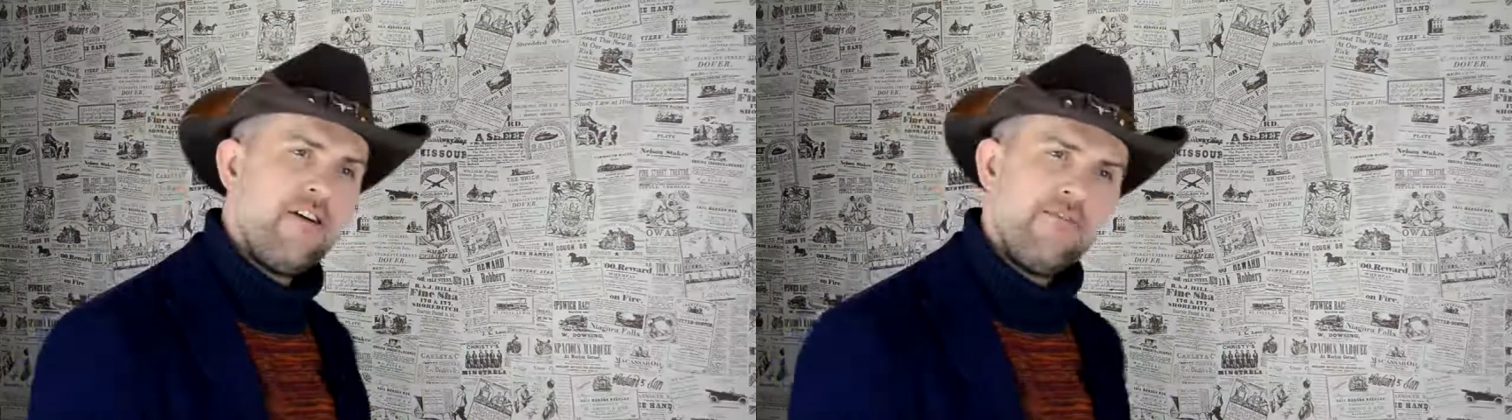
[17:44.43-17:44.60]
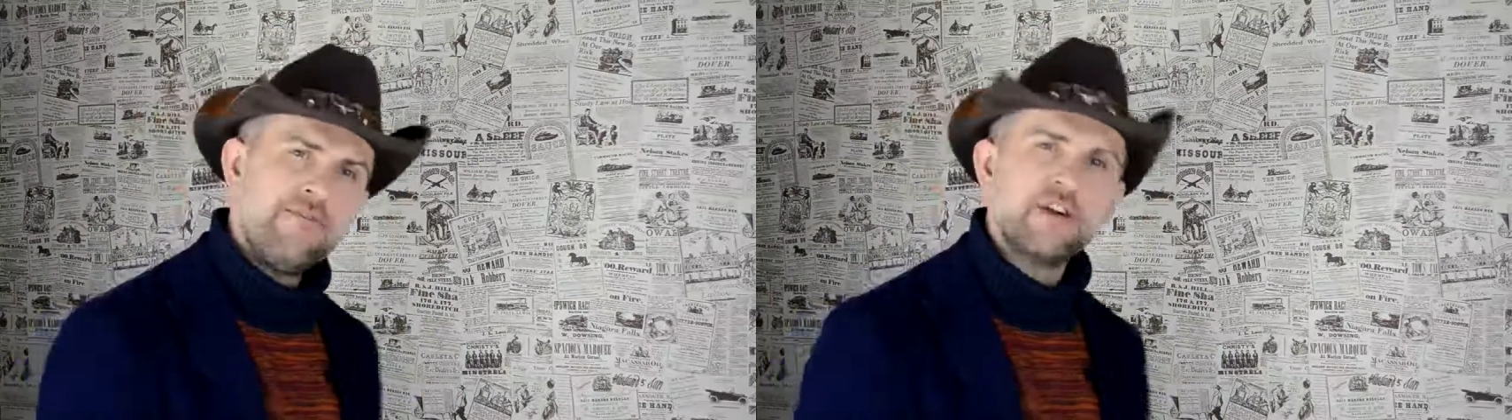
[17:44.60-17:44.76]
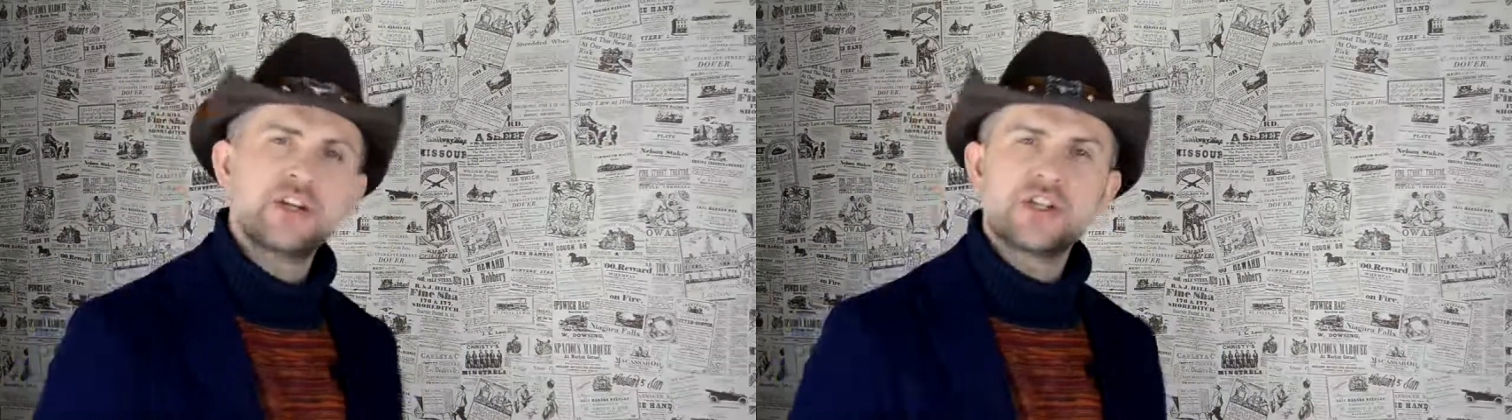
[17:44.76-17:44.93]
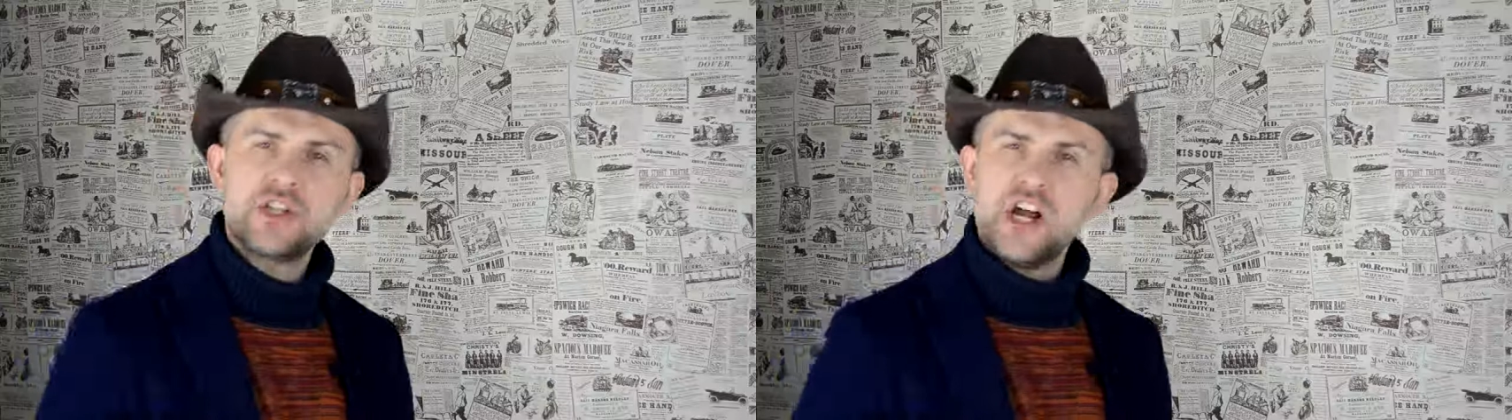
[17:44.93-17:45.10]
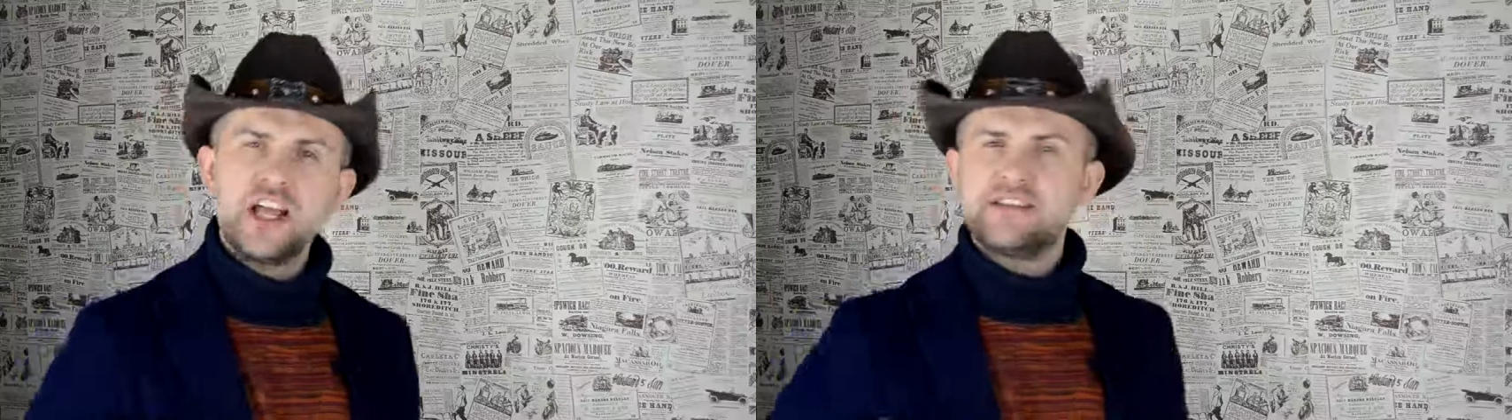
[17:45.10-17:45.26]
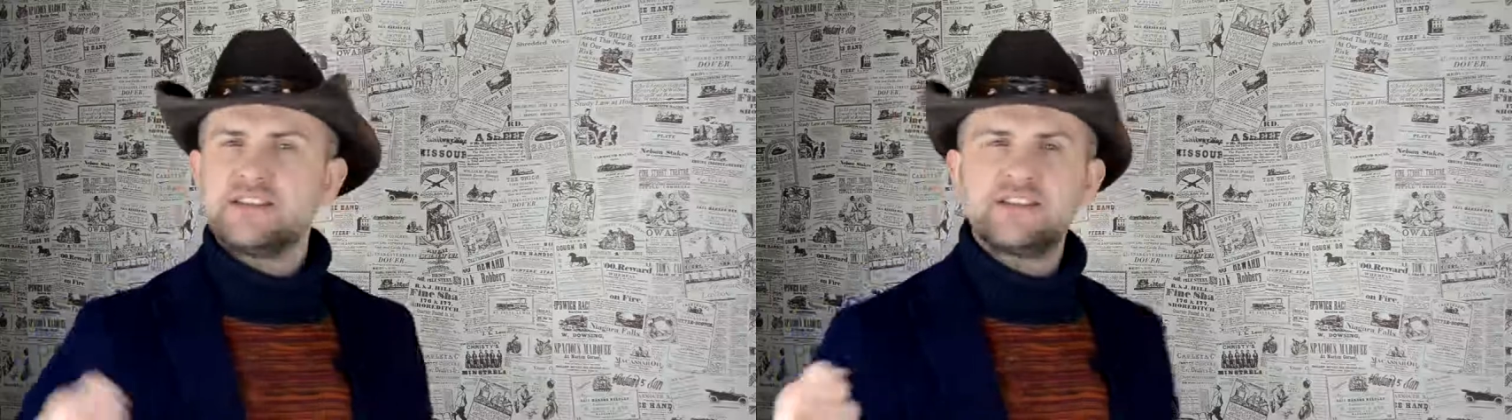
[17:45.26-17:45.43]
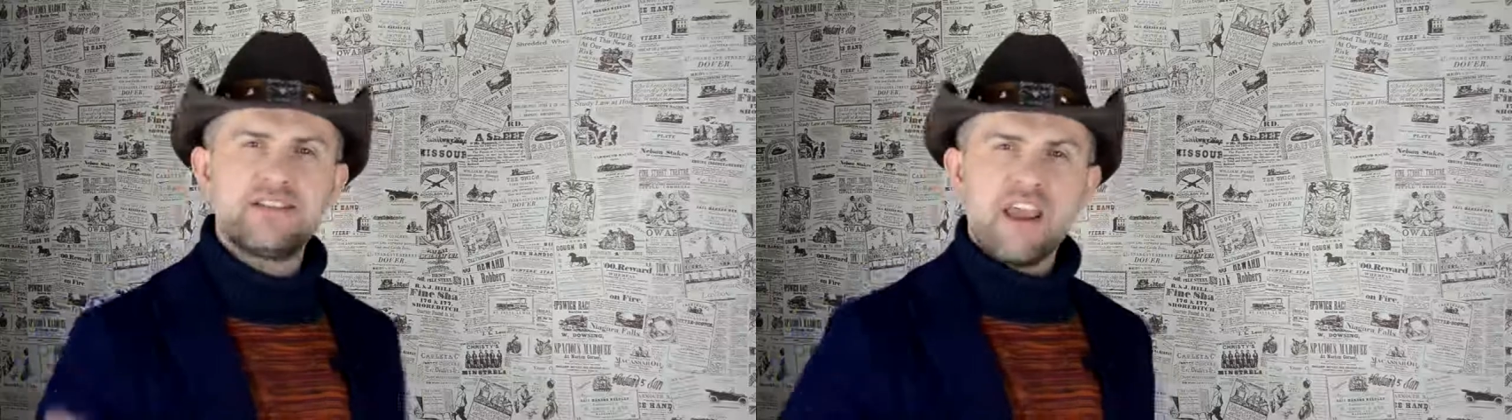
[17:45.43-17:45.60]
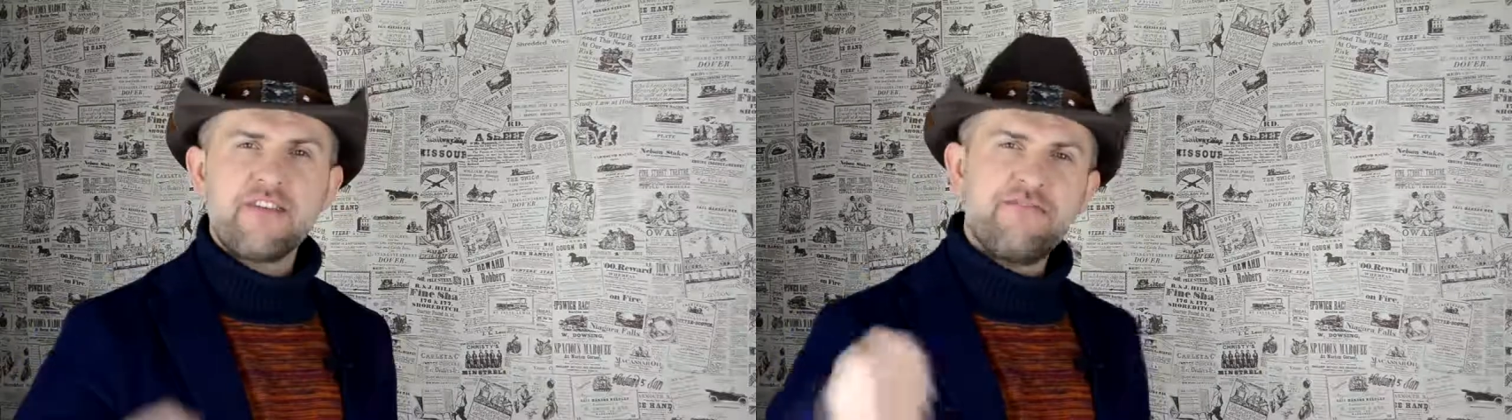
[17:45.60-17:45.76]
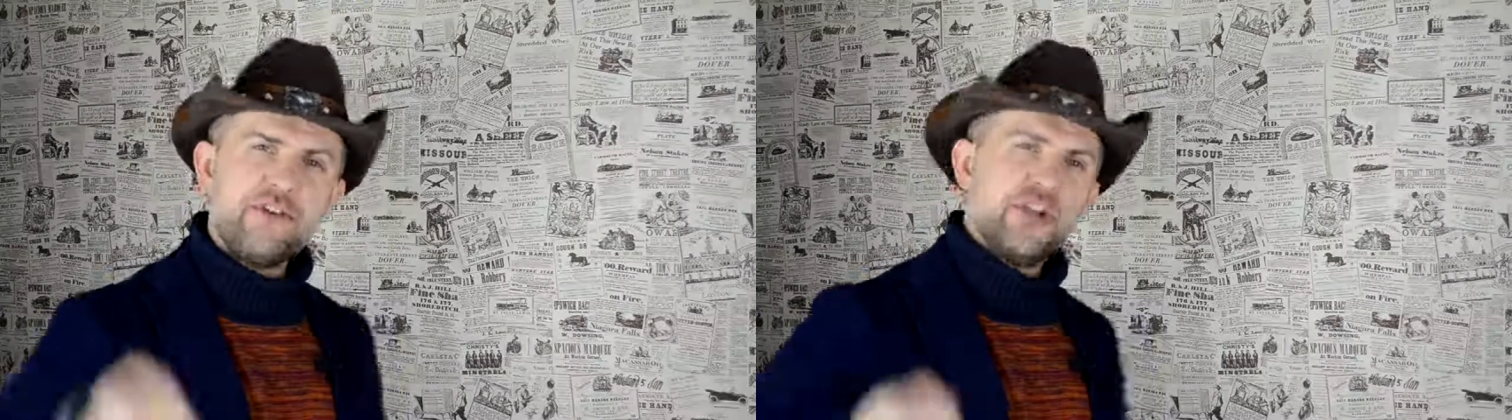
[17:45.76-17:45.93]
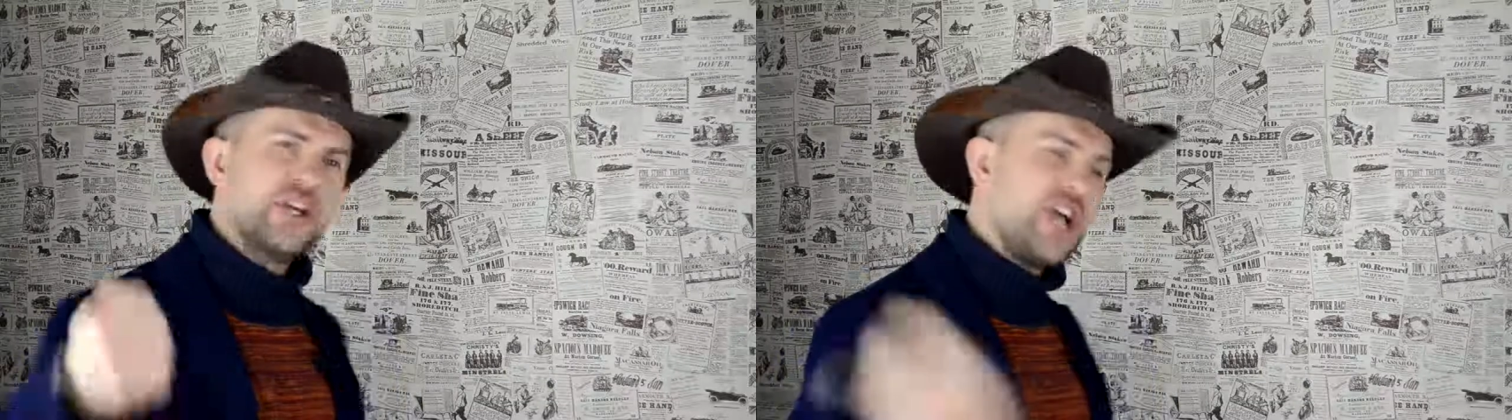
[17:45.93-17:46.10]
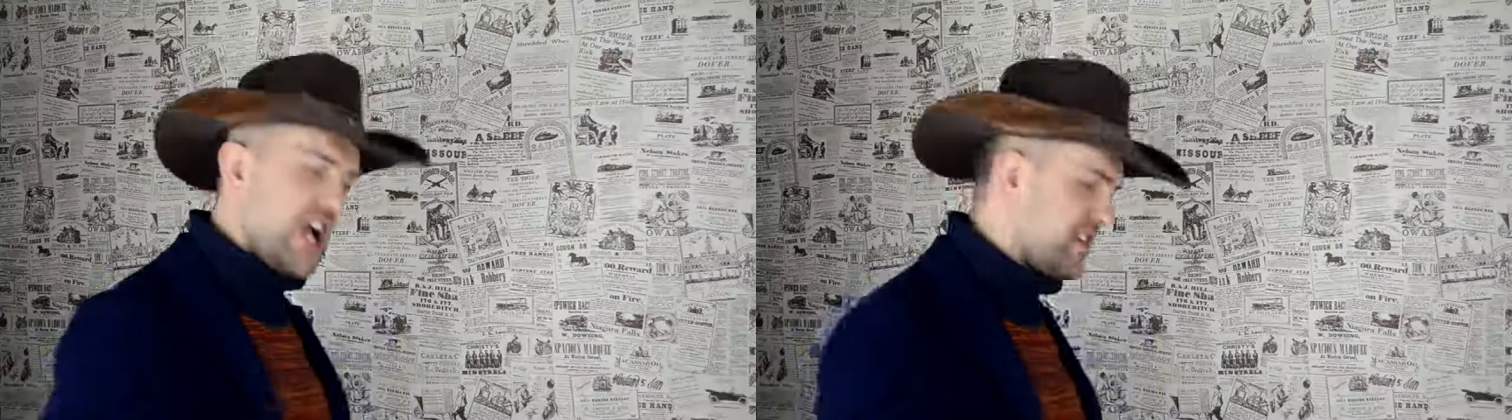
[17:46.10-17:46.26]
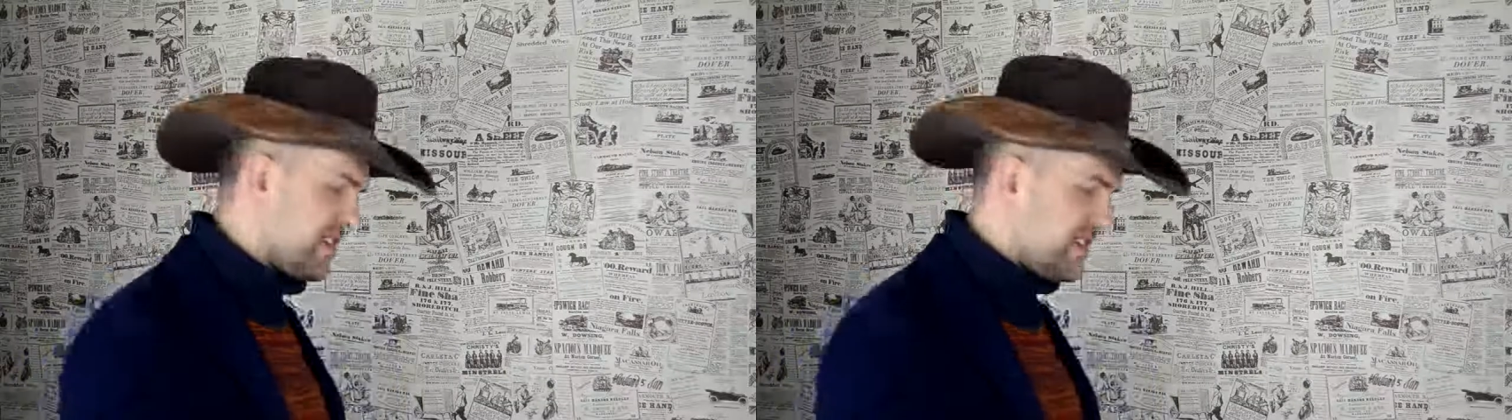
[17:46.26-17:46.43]
For Christ's sake. For
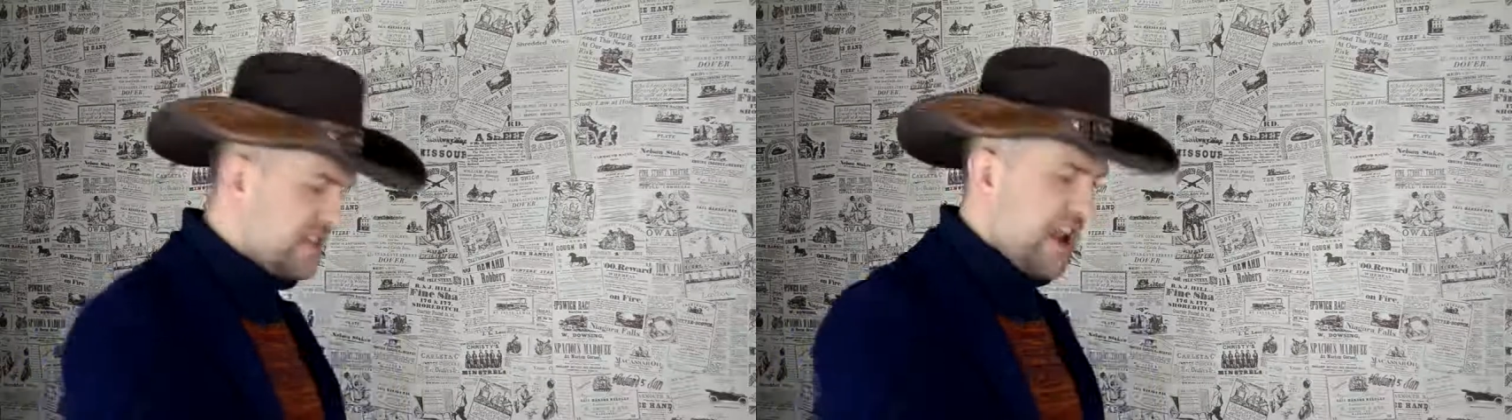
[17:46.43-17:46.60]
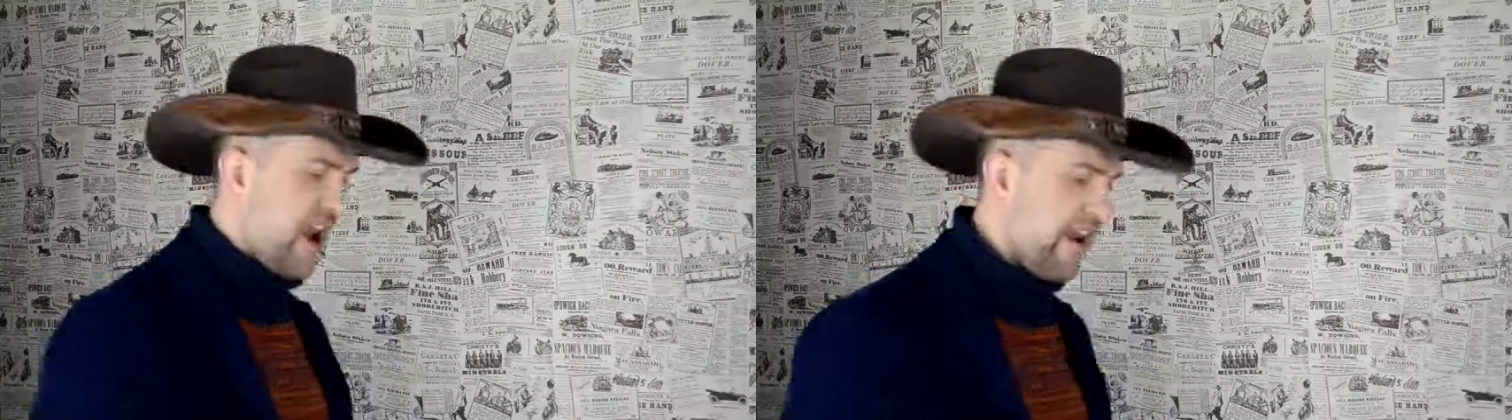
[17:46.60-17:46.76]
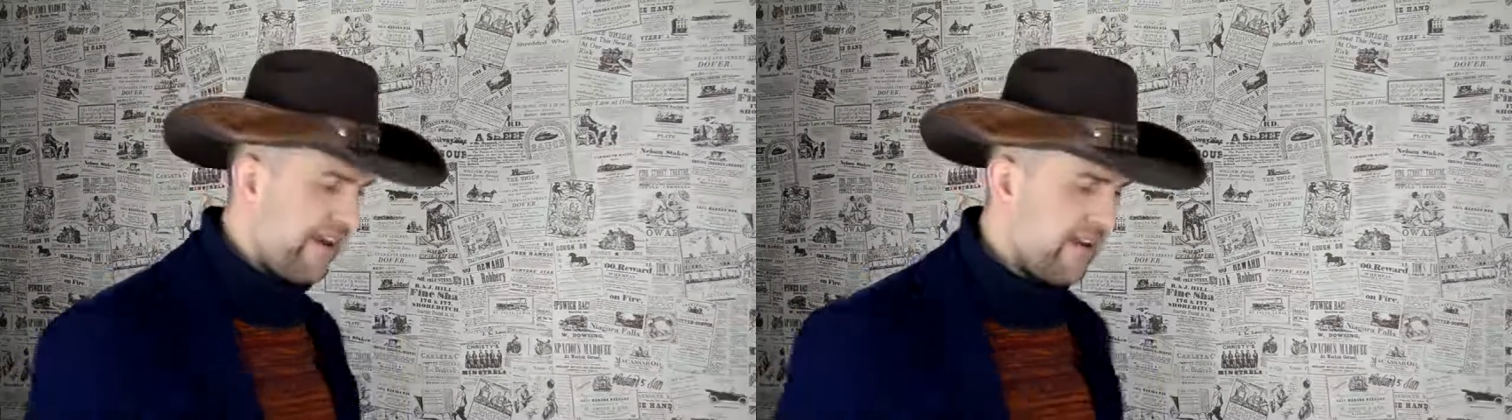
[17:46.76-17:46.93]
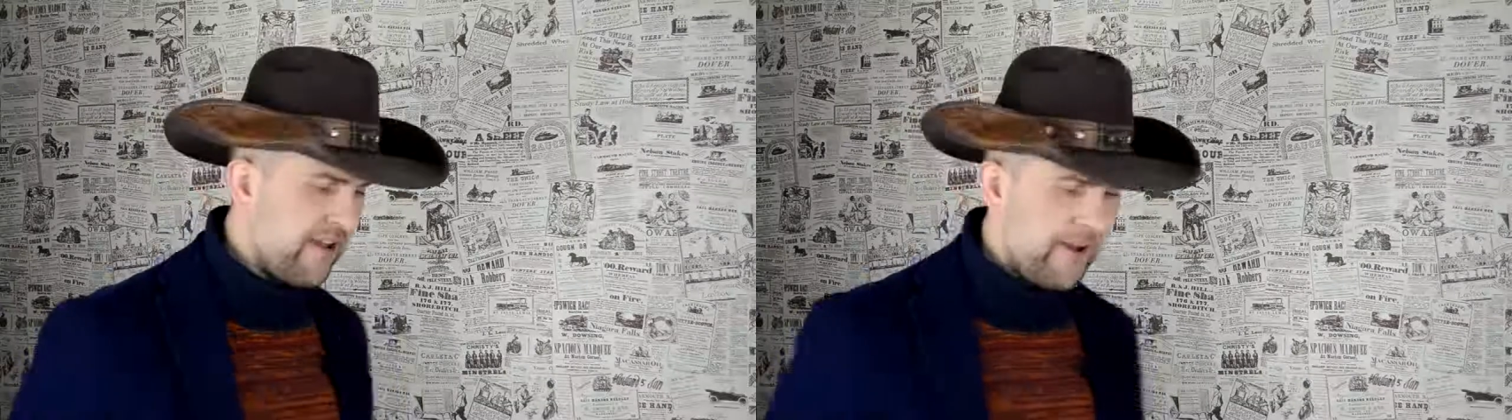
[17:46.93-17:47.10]
God's sake.